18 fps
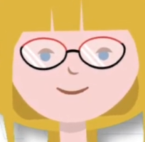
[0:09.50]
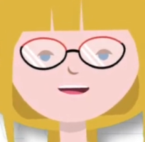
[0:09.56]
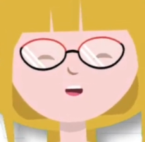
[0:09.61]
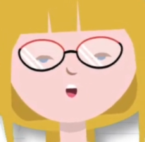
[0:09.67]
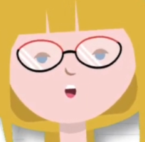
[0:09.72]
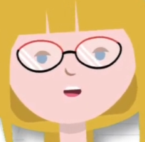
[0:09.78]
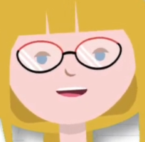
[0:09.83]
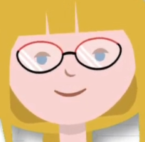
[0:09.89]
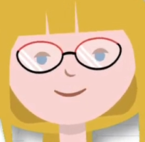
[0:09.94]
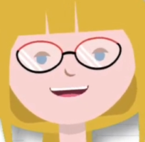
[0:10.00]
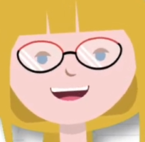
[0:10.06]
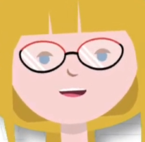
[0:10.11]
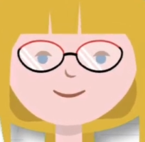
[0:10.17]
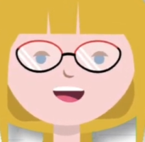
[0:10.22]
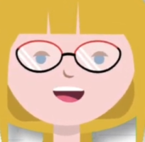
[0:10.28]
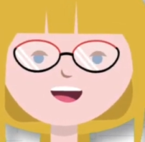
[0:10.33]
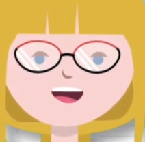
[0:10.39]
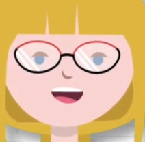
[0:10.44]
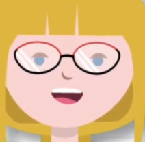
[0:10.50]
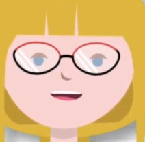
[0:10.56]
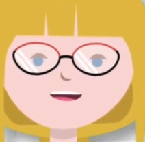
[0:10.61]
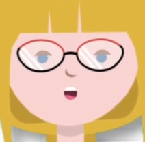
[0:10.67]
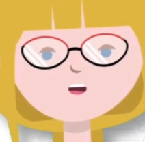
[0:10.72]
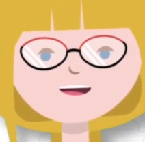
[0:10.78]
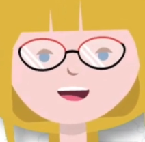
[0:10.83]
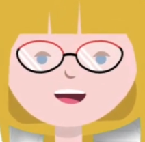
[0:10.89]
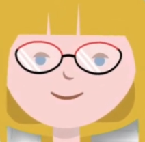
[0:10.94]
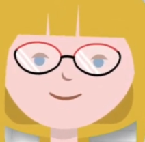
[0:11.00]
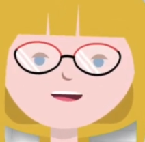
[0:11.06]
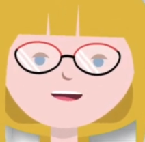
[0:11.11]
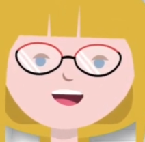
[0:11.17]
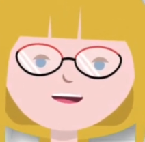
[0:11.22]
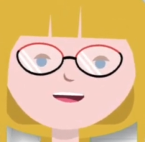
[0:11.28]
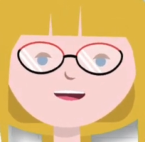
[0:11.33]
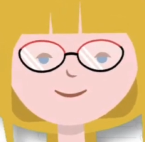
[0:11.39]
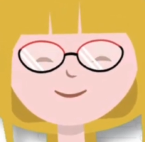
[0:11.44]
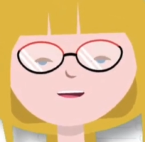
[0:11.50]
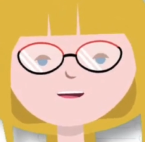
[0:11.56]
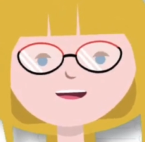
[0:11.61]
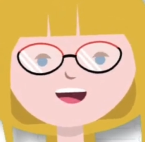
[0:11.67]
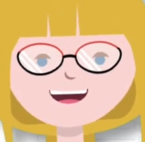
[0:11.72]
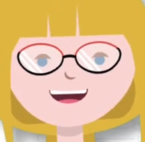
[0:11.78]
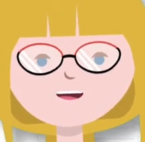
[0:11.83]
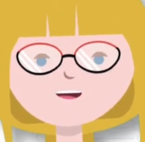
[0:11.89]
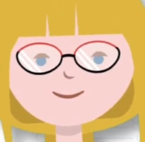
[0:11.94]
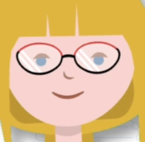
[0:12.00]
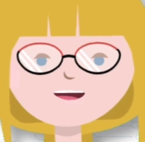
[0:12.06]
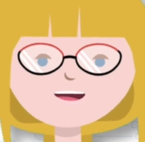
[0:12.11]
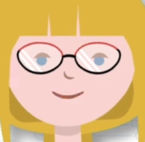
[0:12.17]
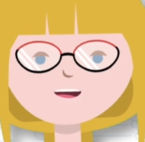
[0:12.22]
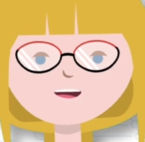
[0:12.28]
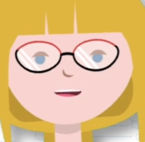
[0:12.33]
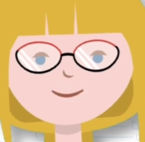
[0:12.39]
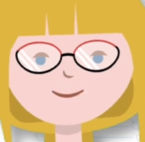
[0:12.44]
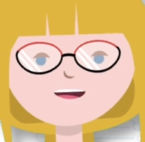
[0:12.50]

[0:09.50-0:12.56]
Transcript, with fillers: for doctor life and exams. We're